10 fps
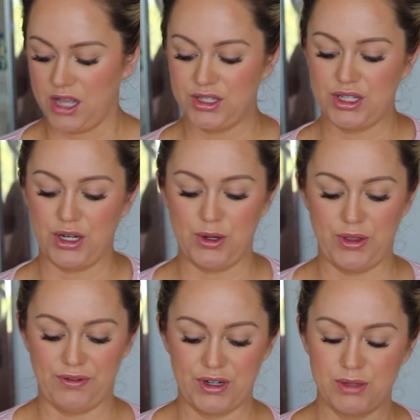So
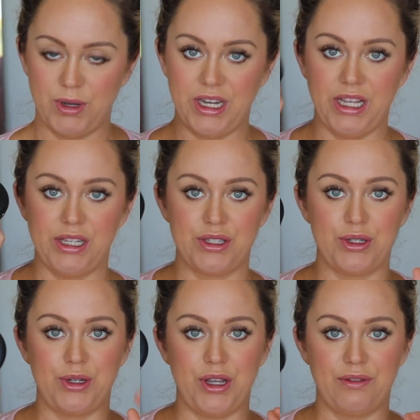the first one is
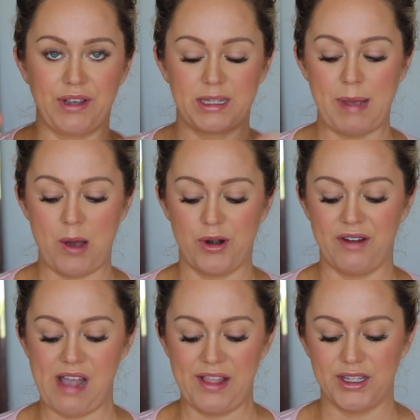Studio Fix Powder.
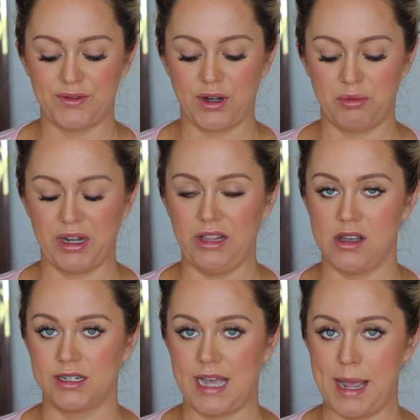I've had this for a pretty
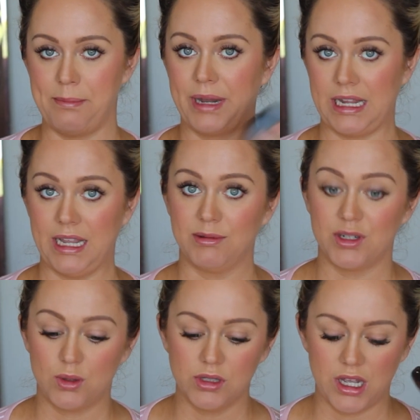long time, but I am going
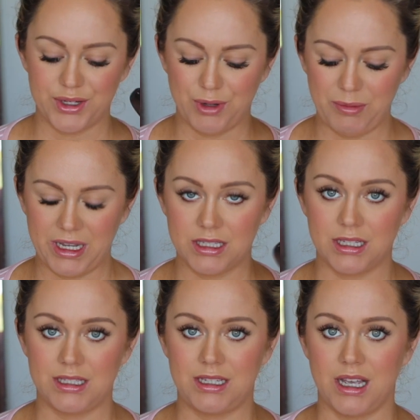to hold on to it because
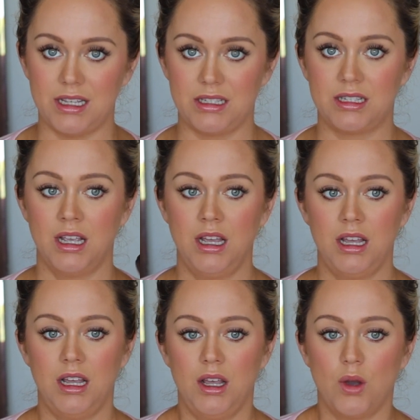this does
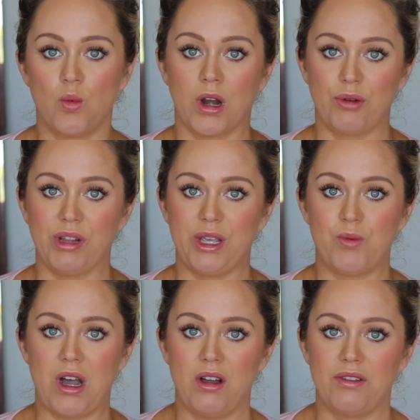work really
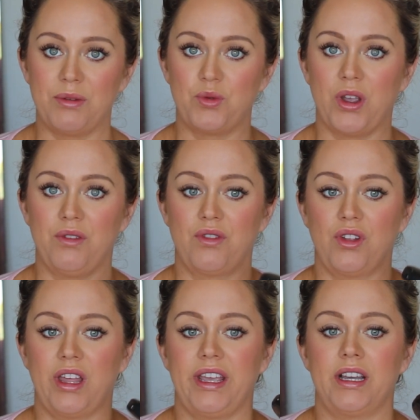well if I'm going
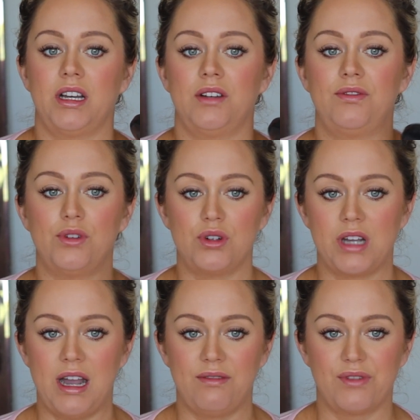for like a full
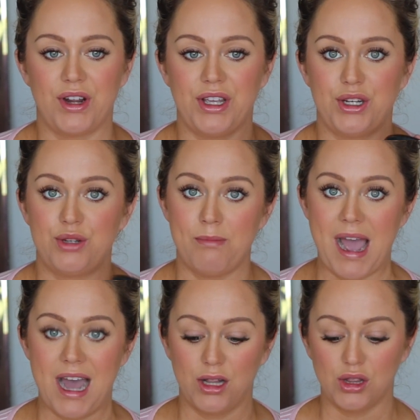coverage
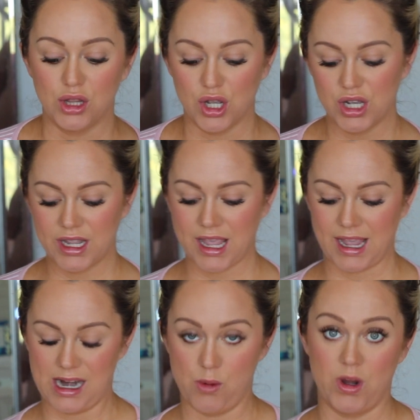matte look
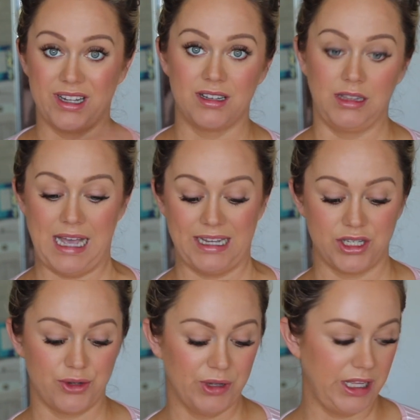and I want it to
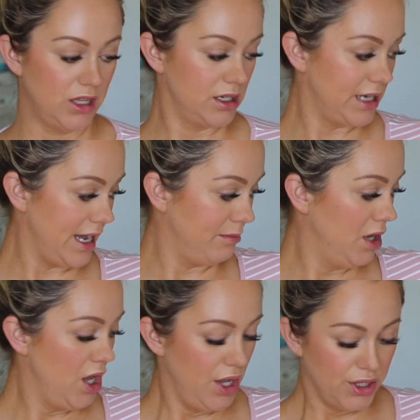last a really long
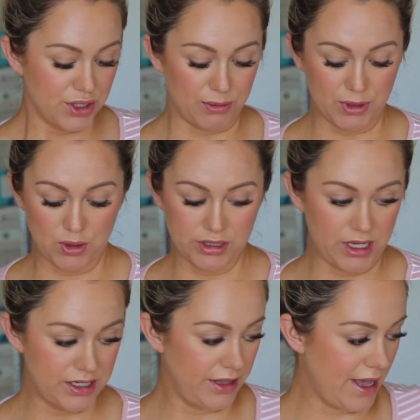time. So I'm going to hold
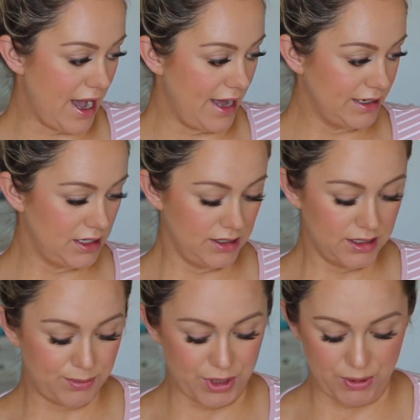on to that.
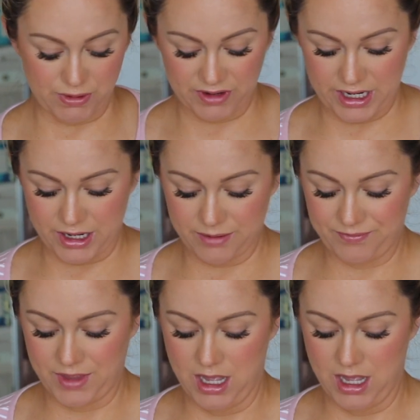Let's put you over here.